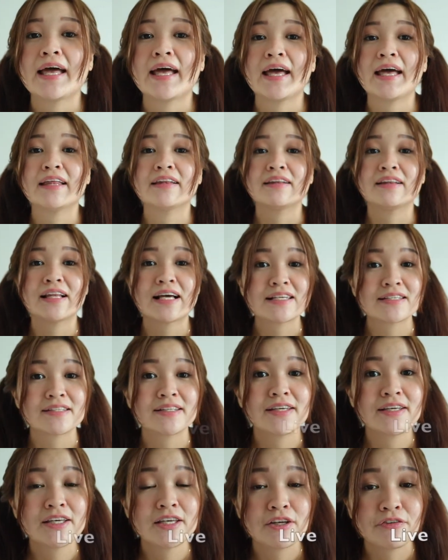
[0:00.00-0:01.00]
And
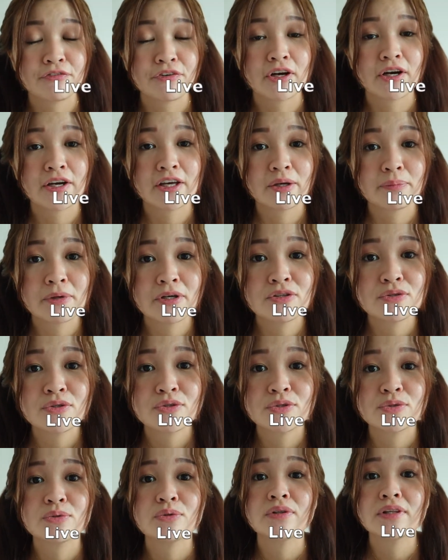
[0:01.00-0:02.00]
lastly, if you're able to
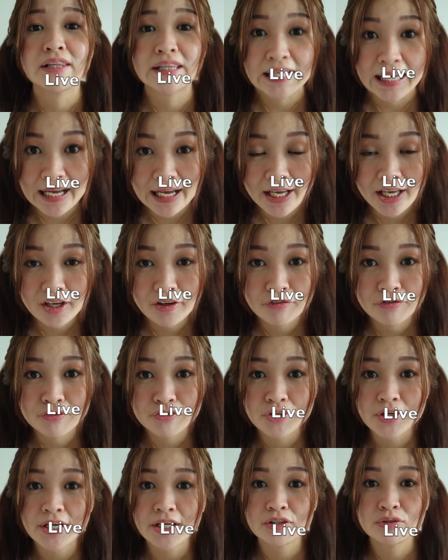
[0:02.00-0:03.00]
do live,
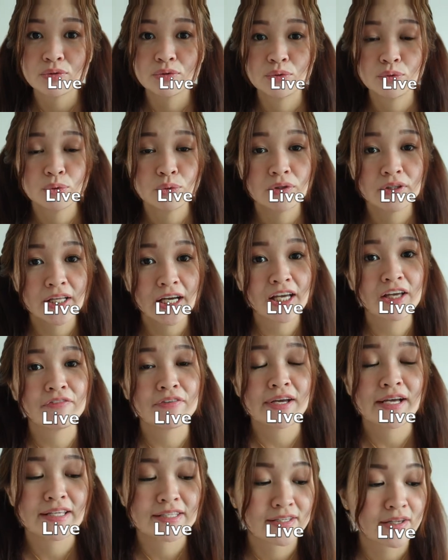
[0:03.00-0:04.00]
try to do live,
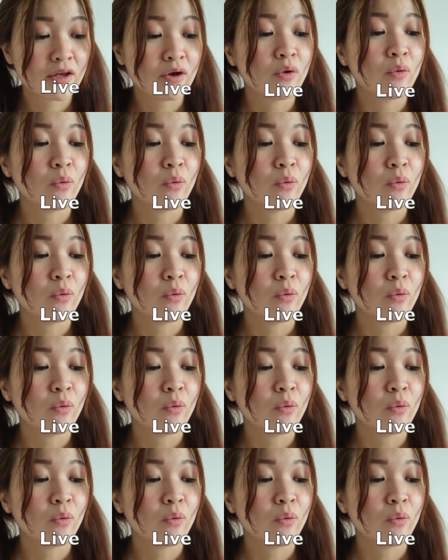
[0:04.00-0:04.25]
as